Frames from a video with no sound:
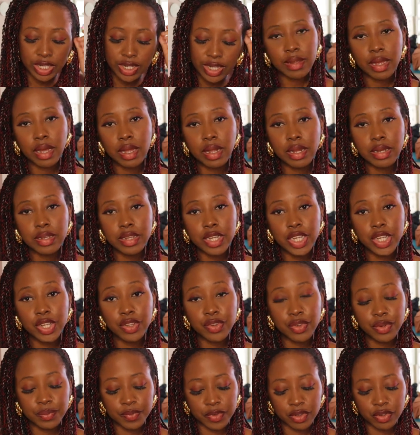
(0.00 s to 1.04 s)
It's called
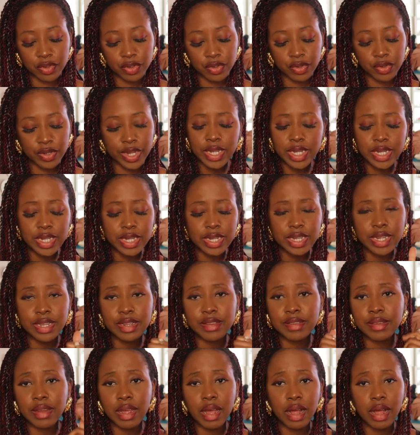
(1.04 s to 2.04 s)
YouTube Studio. Analytics,